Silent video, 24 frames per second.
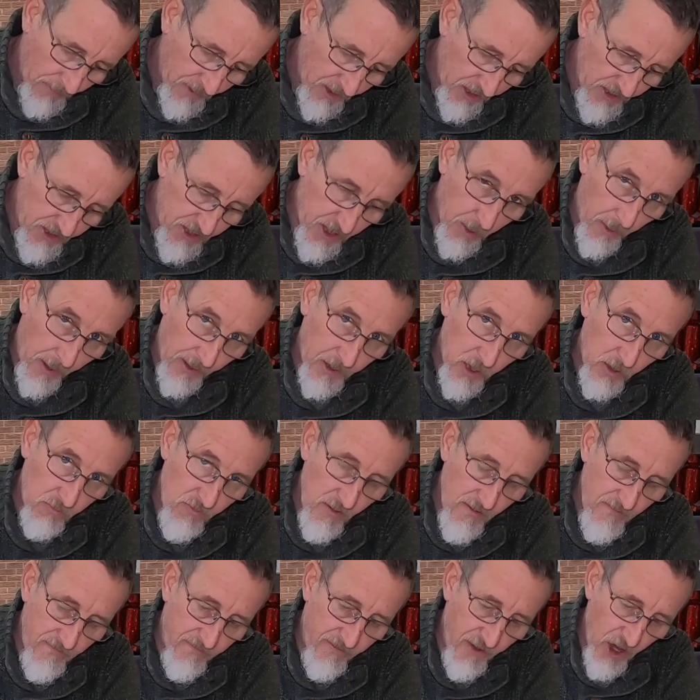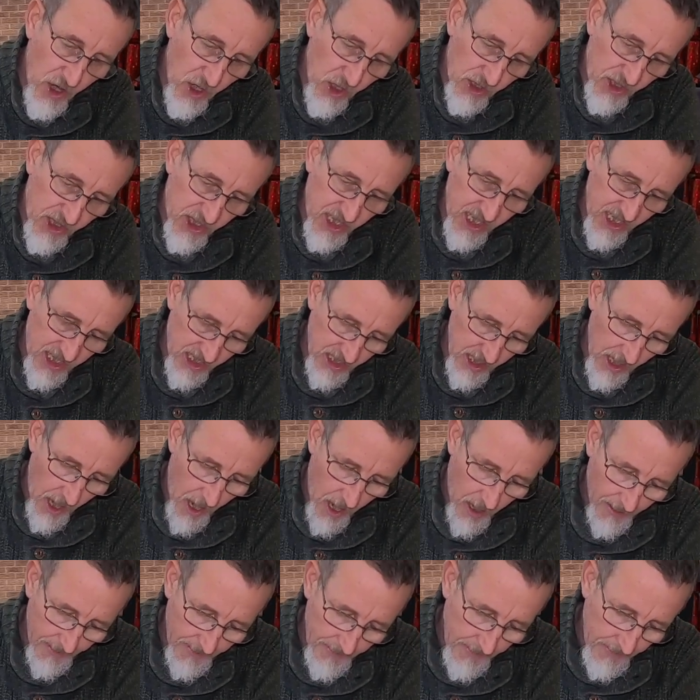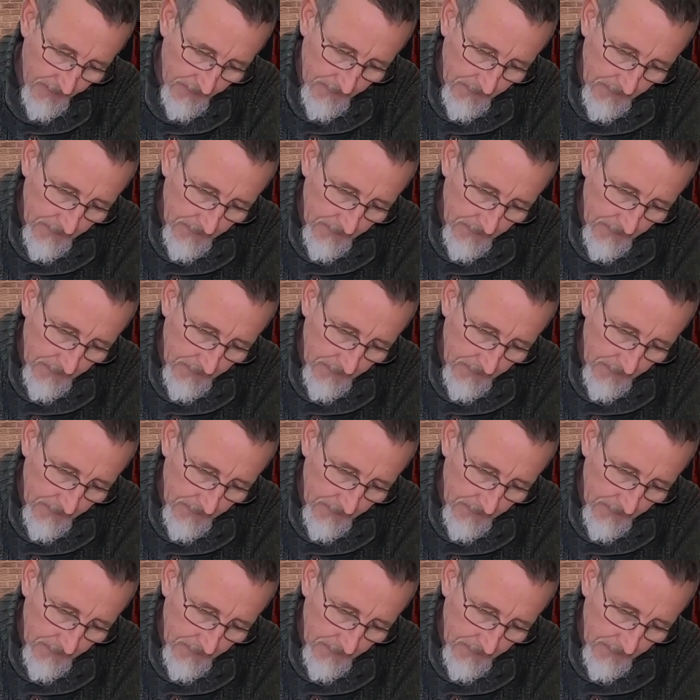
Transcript: I'm going to do, I'm going to reverse this line